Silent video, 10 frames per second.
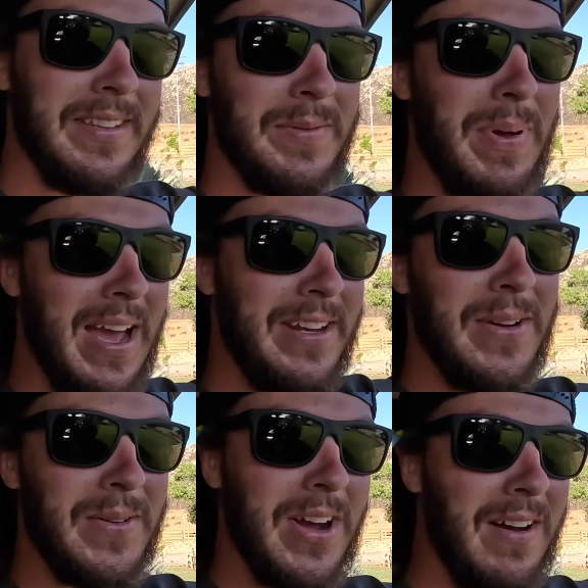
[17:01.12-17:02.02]
this
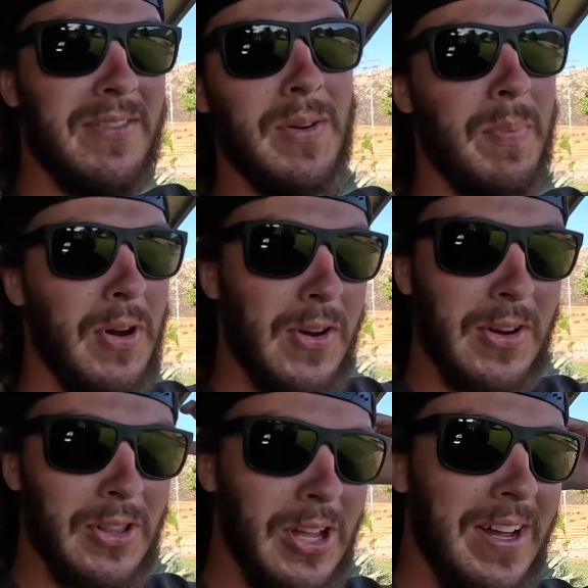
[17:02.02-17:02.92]
patio cover,
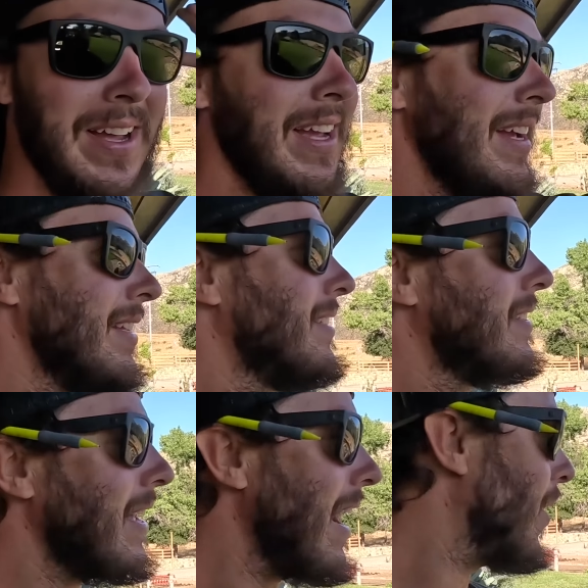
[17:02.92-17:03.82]
pergola
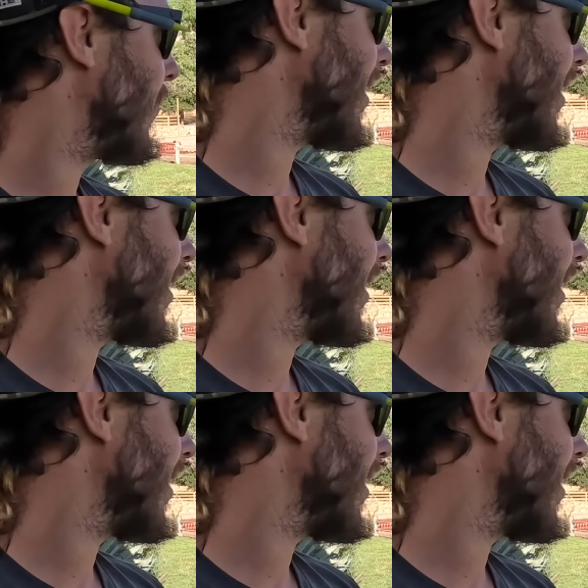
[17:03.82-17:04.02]
style,